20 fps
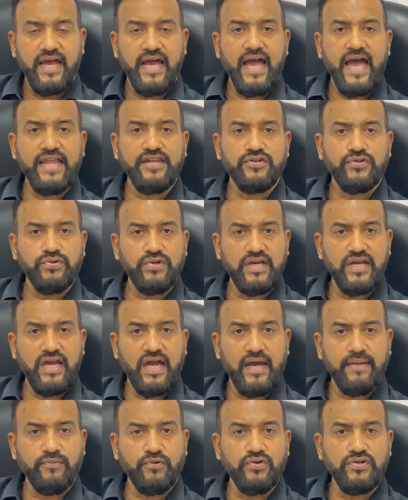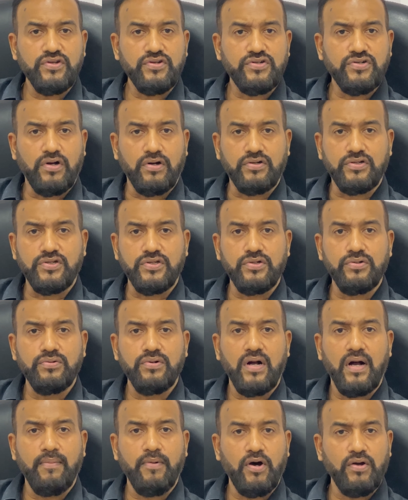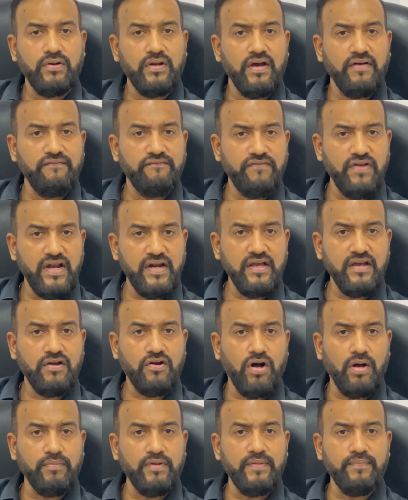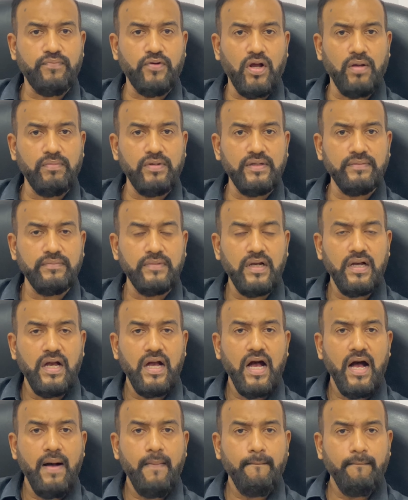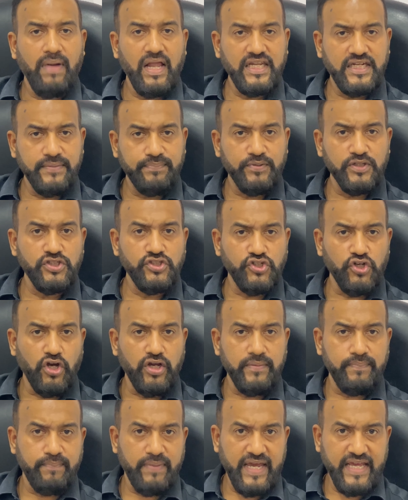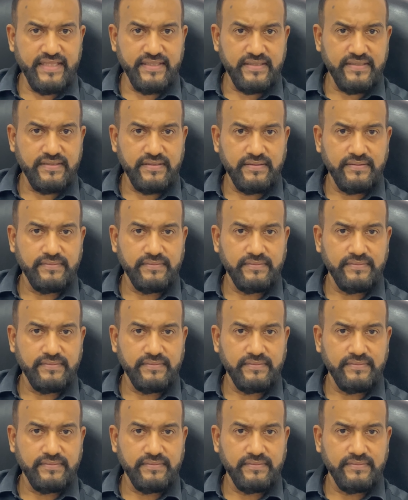and today I am going to talk to you about a very common problem, multiple joint pains.